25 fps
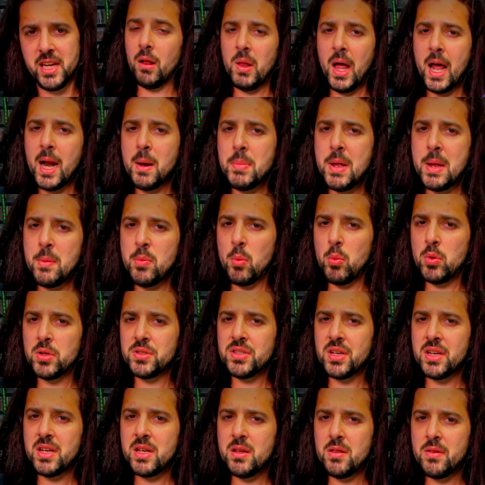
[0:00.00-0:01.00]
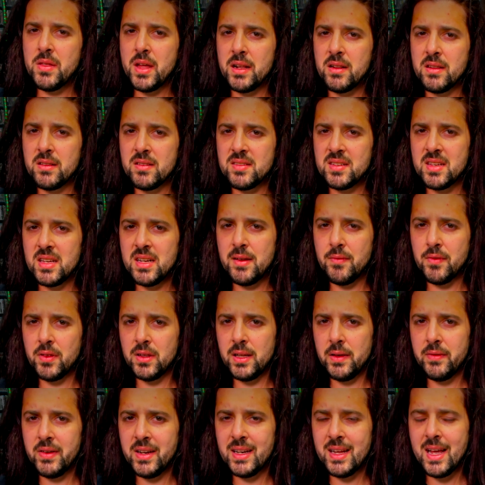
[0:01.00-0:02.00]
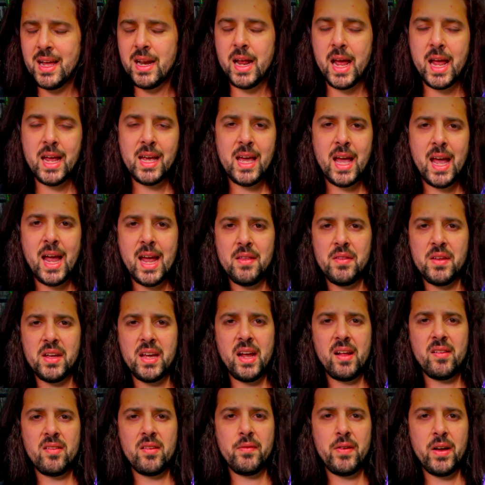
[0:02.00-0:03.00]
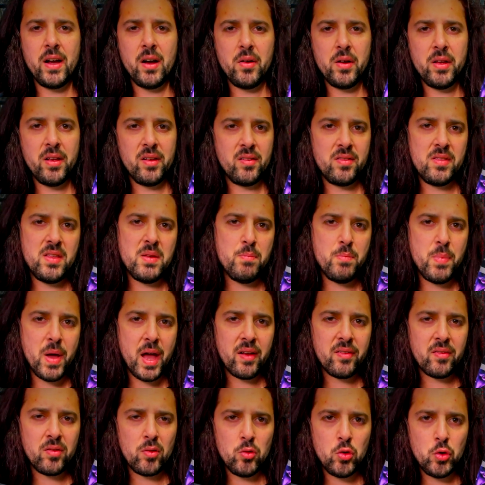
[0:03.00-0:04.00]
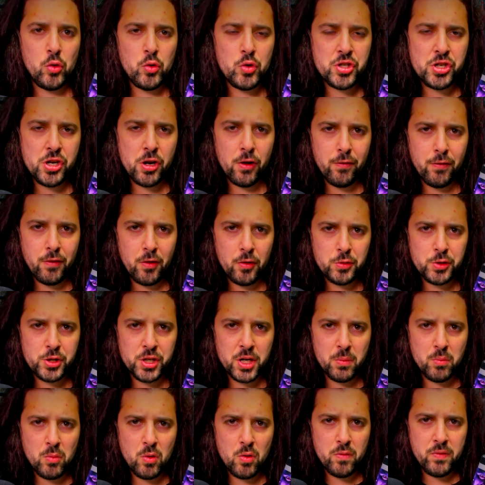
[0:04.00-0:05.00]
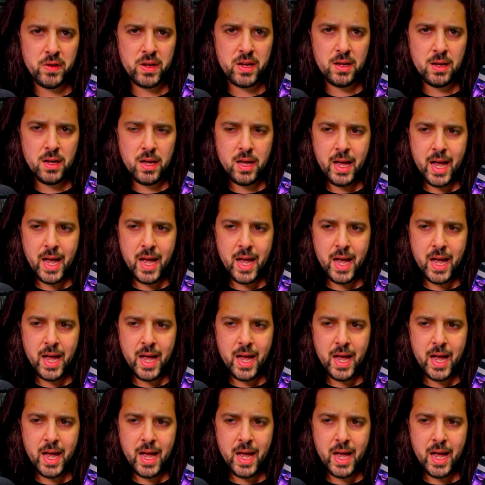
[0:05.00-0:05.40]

A lot of people will tell you that City of the Living Dead, aka The Gates of Hell, is the best Lucio Fulci movie.